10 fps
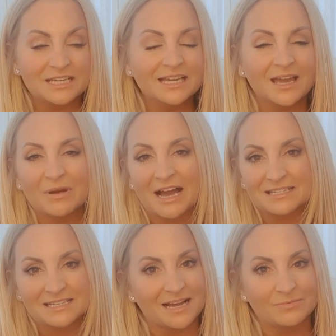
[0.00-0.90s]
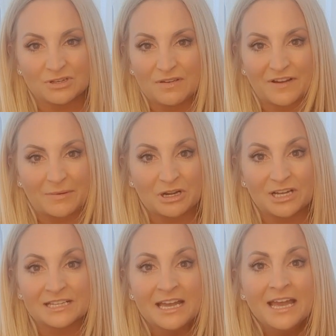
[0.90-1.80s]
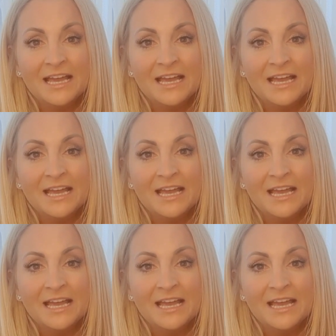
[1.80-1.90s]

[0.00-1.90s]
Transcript: TK Maxx is absolutely fabulous.